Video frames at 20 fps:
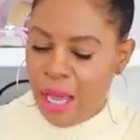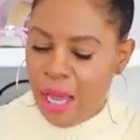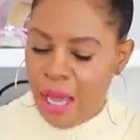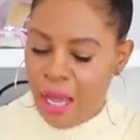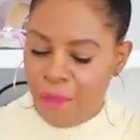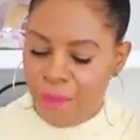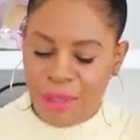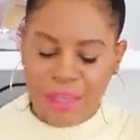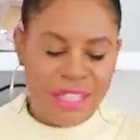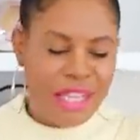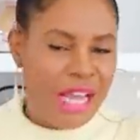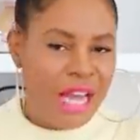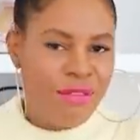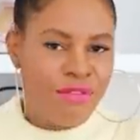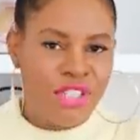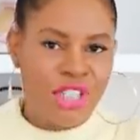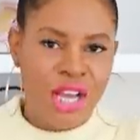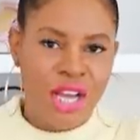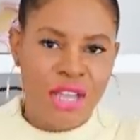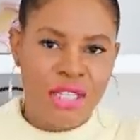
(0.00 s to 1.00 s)
um, but they
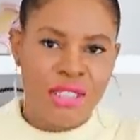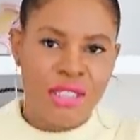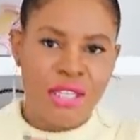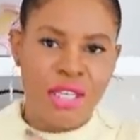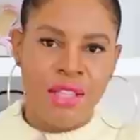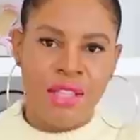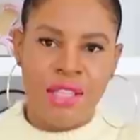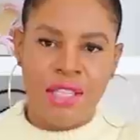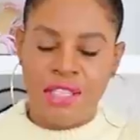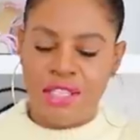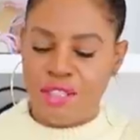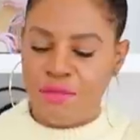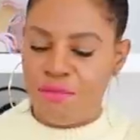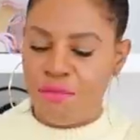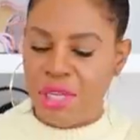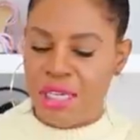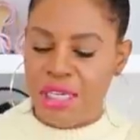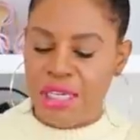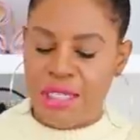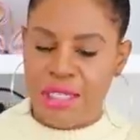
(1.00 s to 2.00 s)
have tons in this
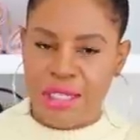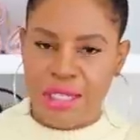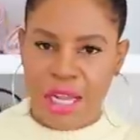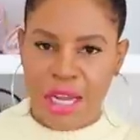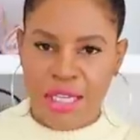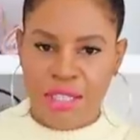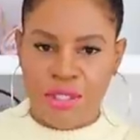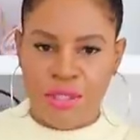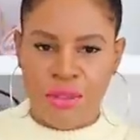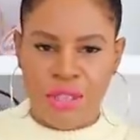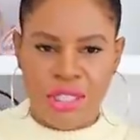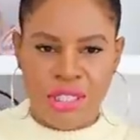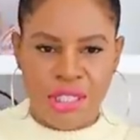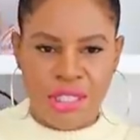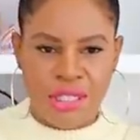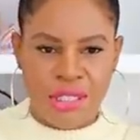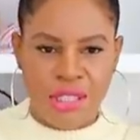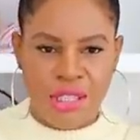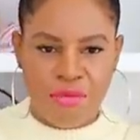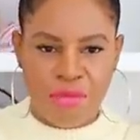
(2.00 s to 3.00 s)
mini size. So this
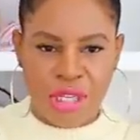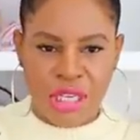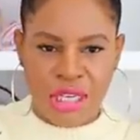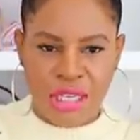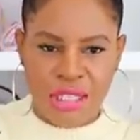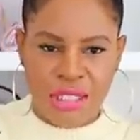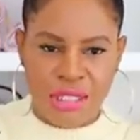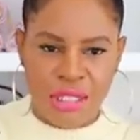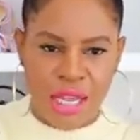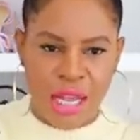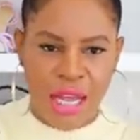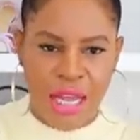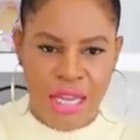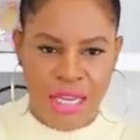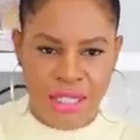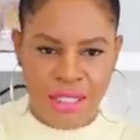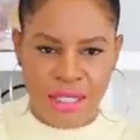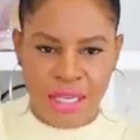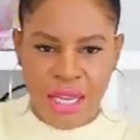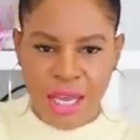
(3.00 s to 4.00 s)
is the mini
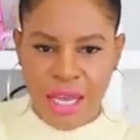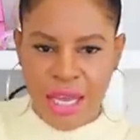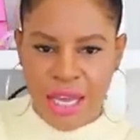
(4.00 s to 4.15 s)
size